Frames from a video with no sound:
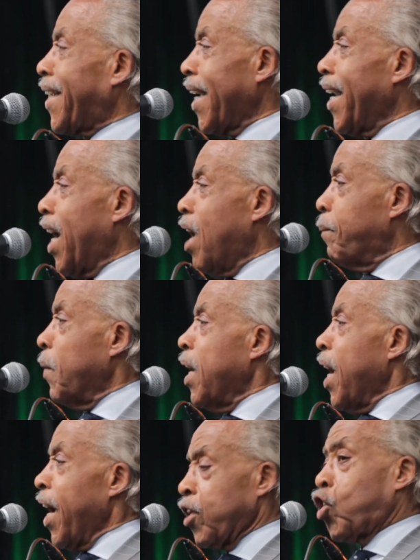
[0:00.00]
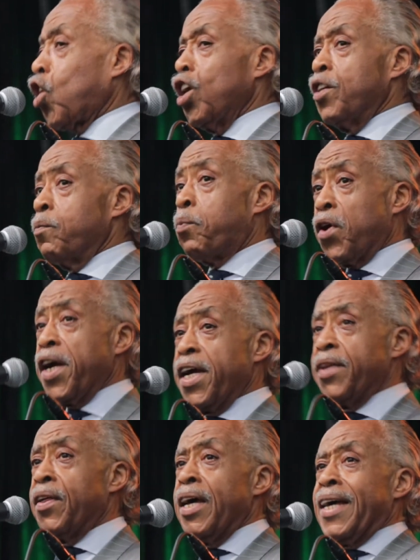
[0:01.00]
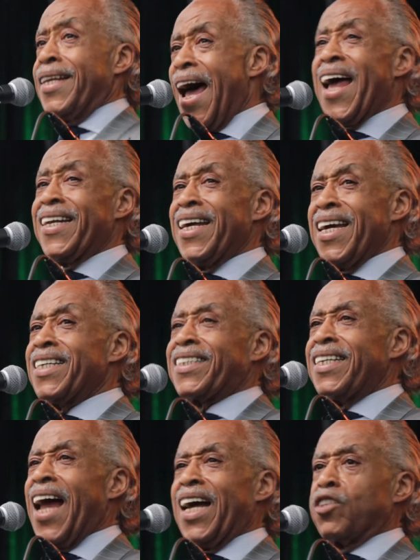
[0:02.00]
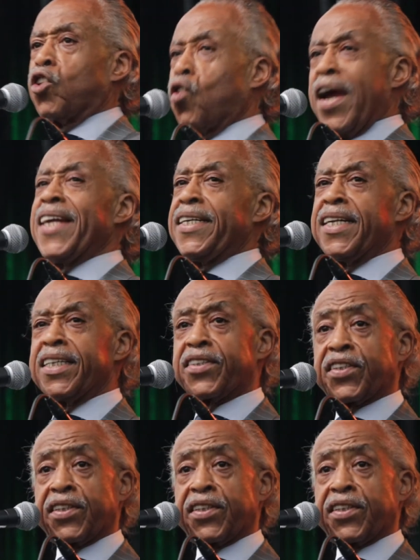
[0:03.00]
get up and couldn't breathe. That is not greatness.